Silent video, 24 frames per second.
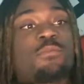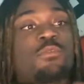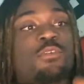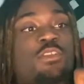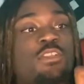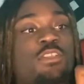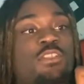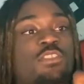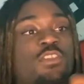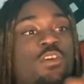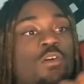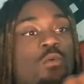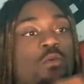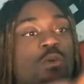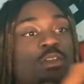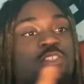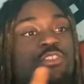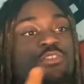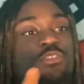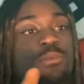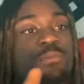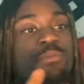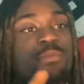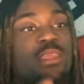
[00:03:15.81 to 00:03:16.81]
We're gonna sew 1
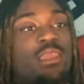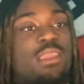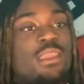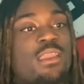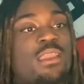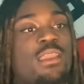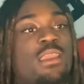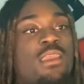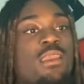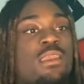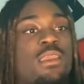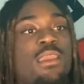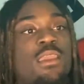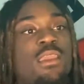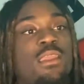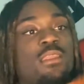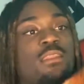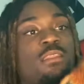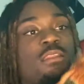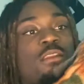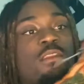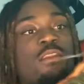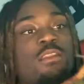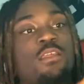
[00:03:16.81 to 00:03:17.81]
strip there,
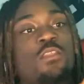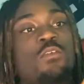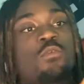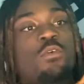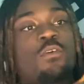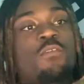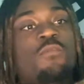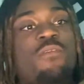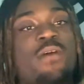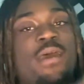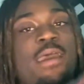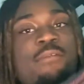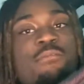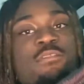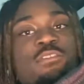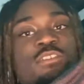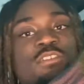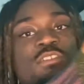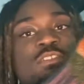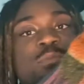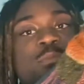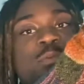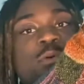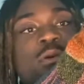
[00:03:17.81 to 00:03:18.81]
and then another one 5
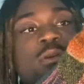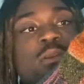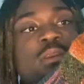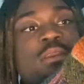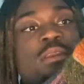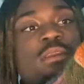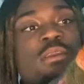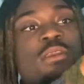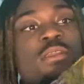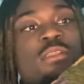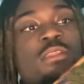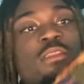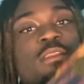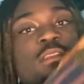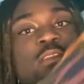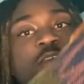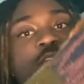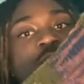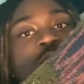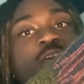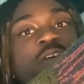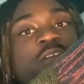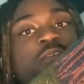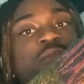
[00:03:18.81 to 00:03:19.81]
inches apart, and
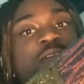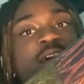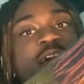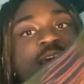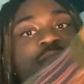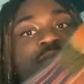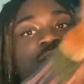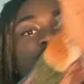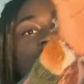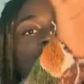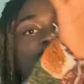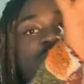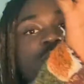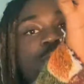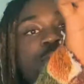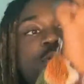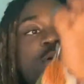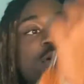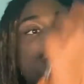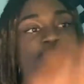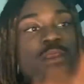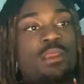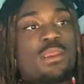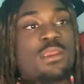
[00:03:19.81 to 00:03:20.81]
another one 5 inches
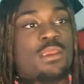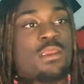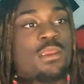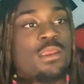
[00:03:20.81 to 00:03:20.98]
apart.